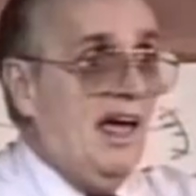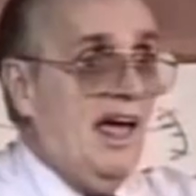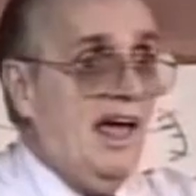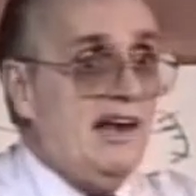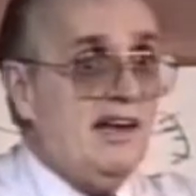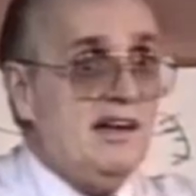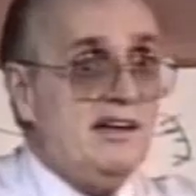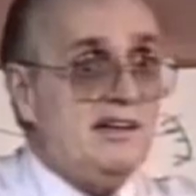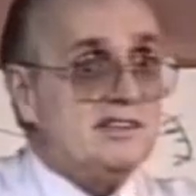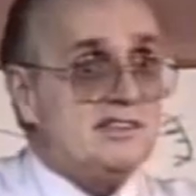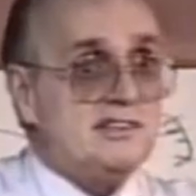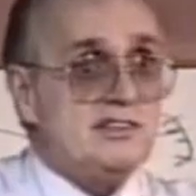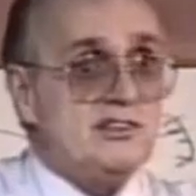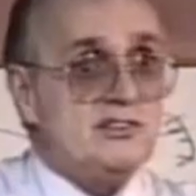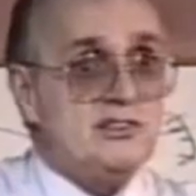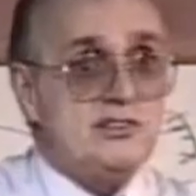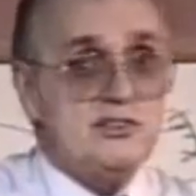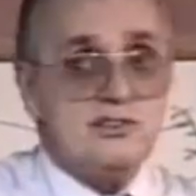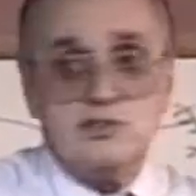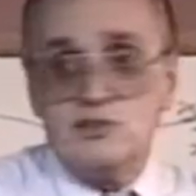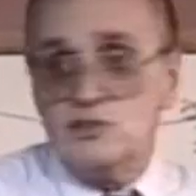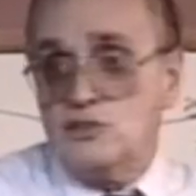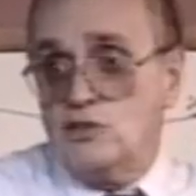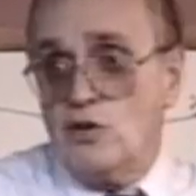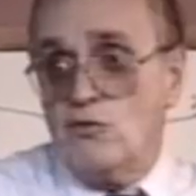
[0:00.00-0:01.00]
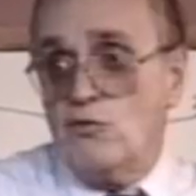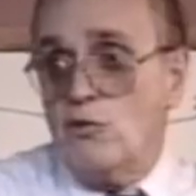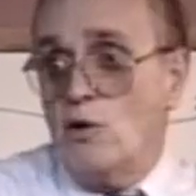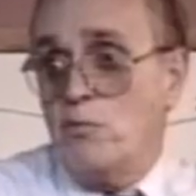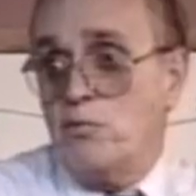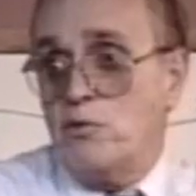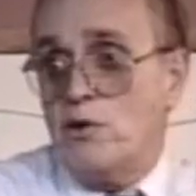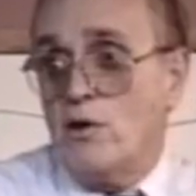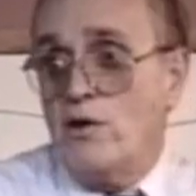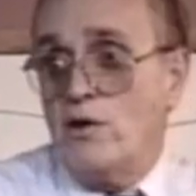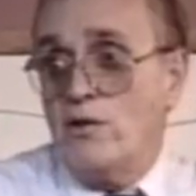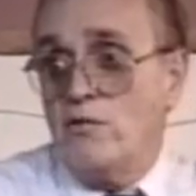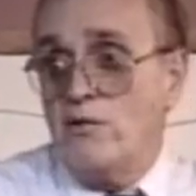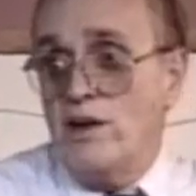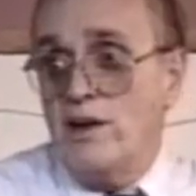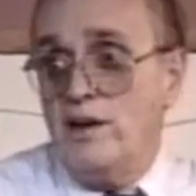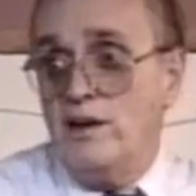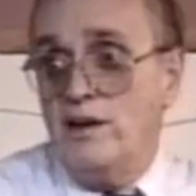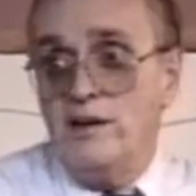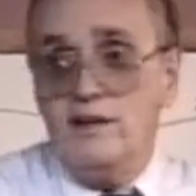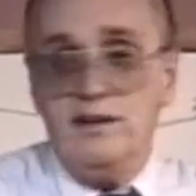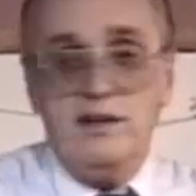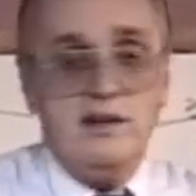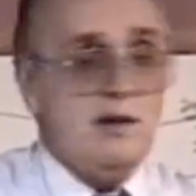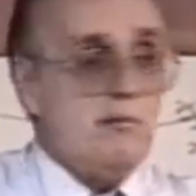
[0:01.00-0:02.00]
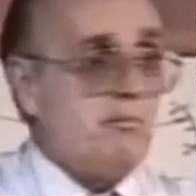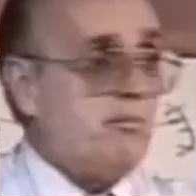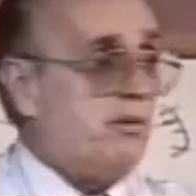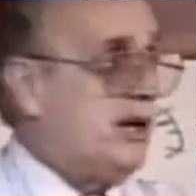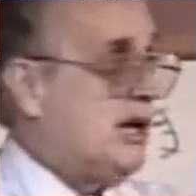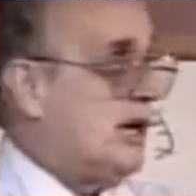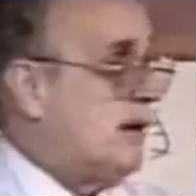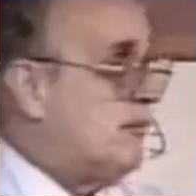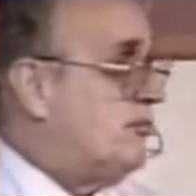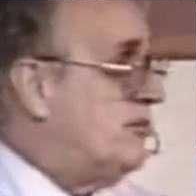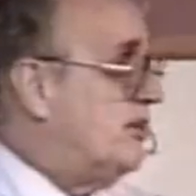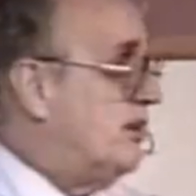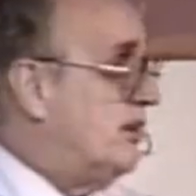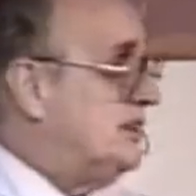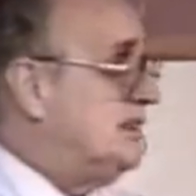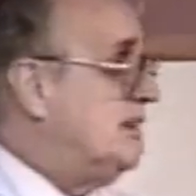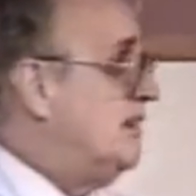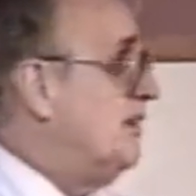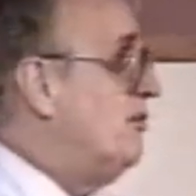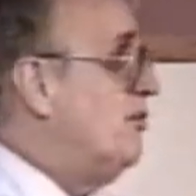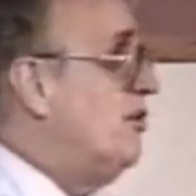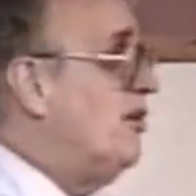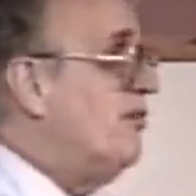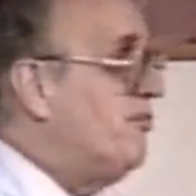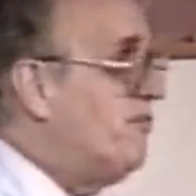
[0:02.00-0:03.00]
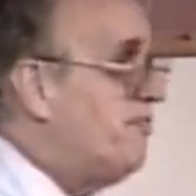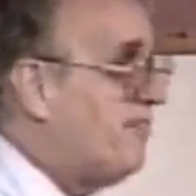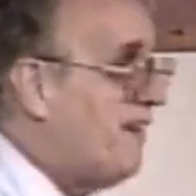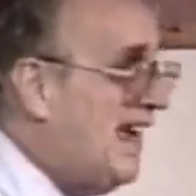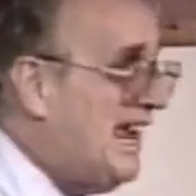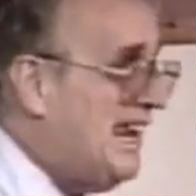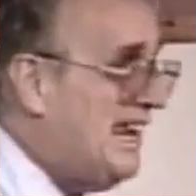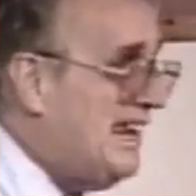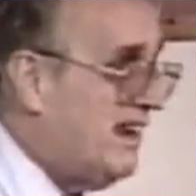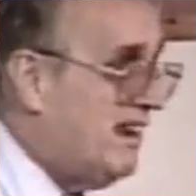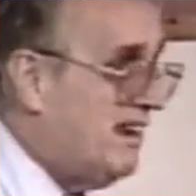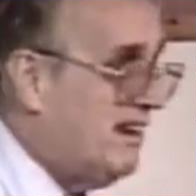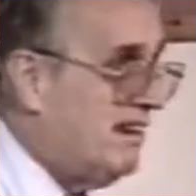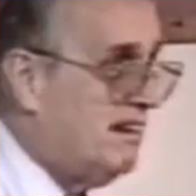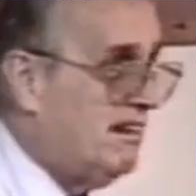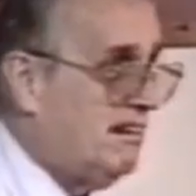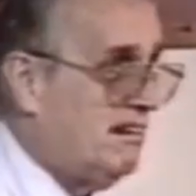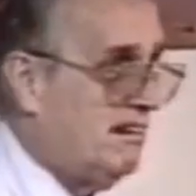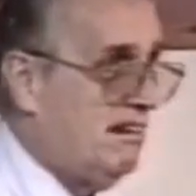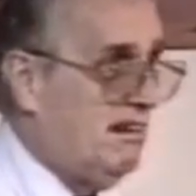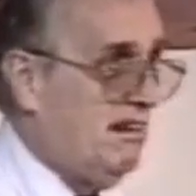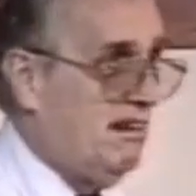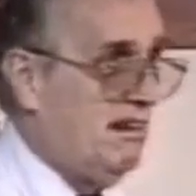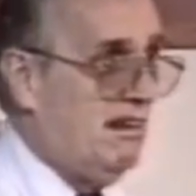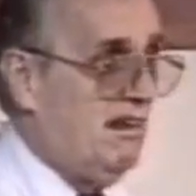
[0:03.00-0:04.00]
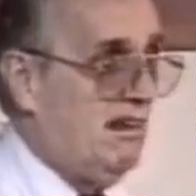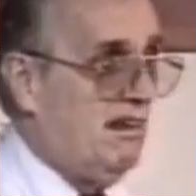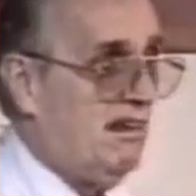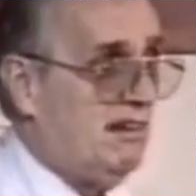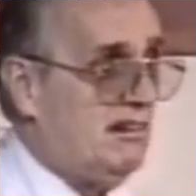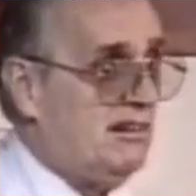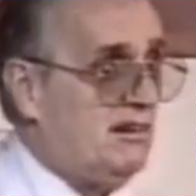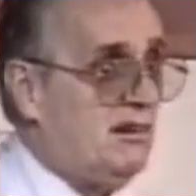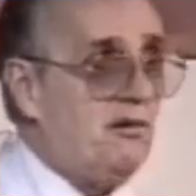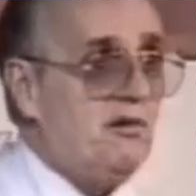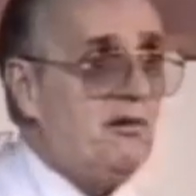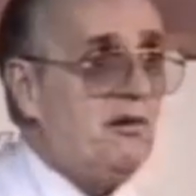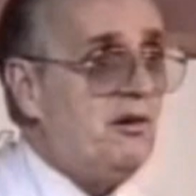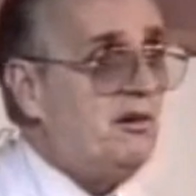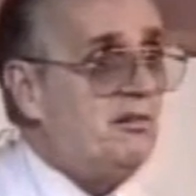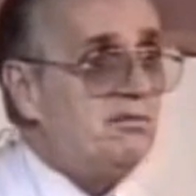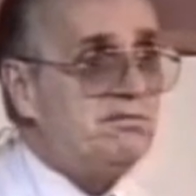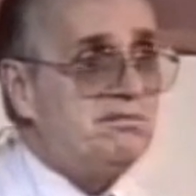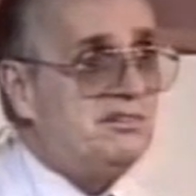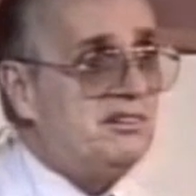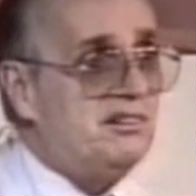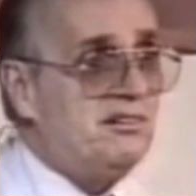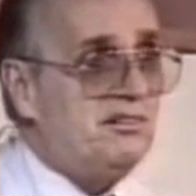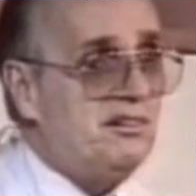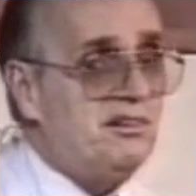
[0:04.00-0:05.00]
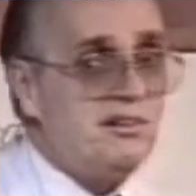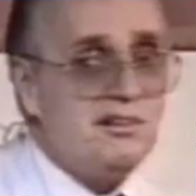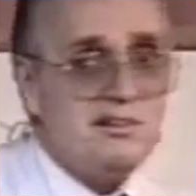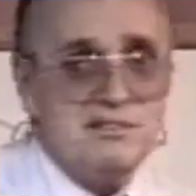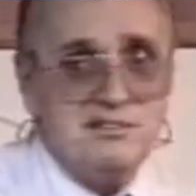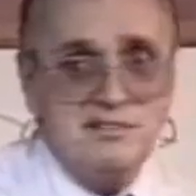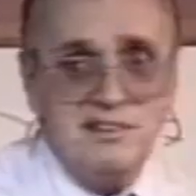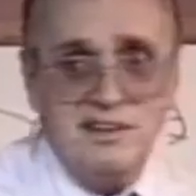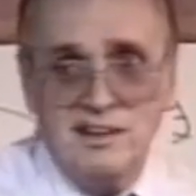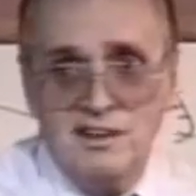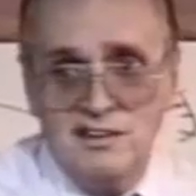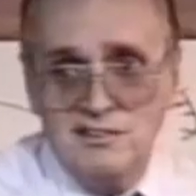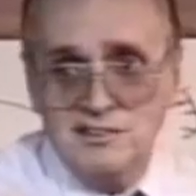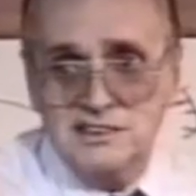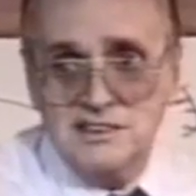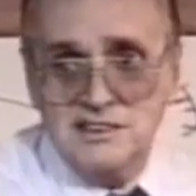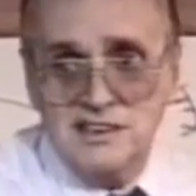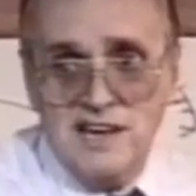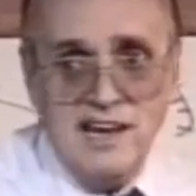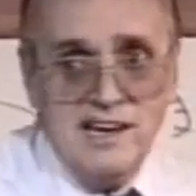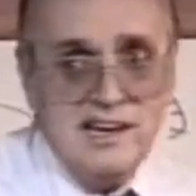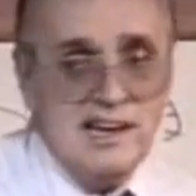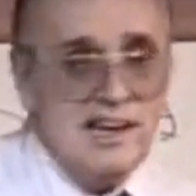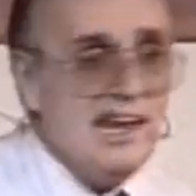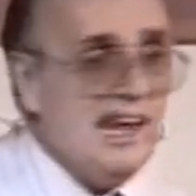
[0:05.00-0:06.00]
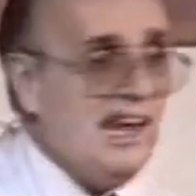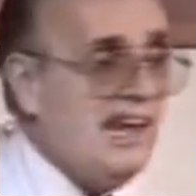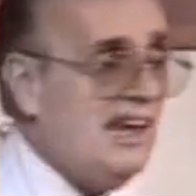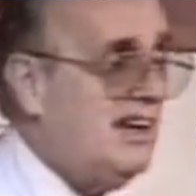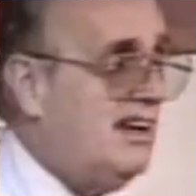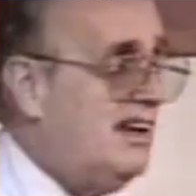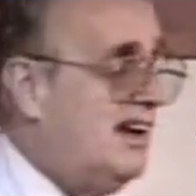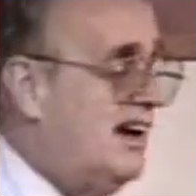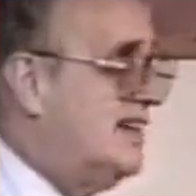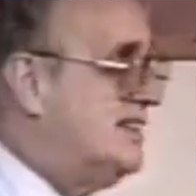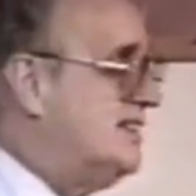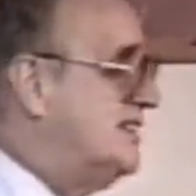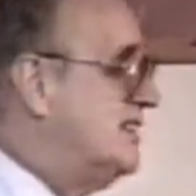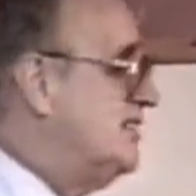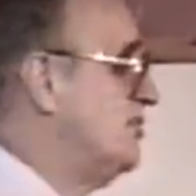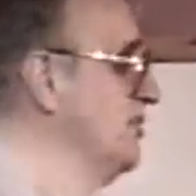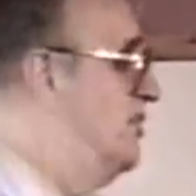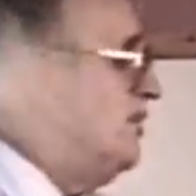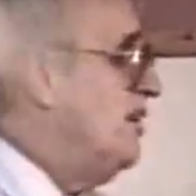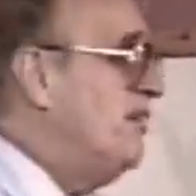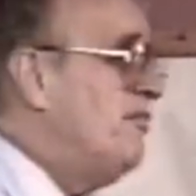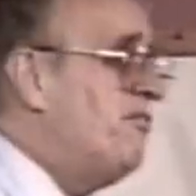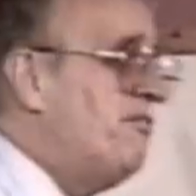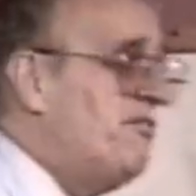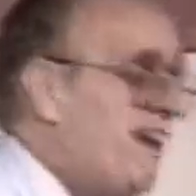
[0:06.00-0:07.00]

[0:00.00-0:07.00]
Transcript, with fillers: and then there's, there's, there's a group going around in India in a pickup truck, and they're all fake. They're all, they're all, you know, sleight of hand guys. It's all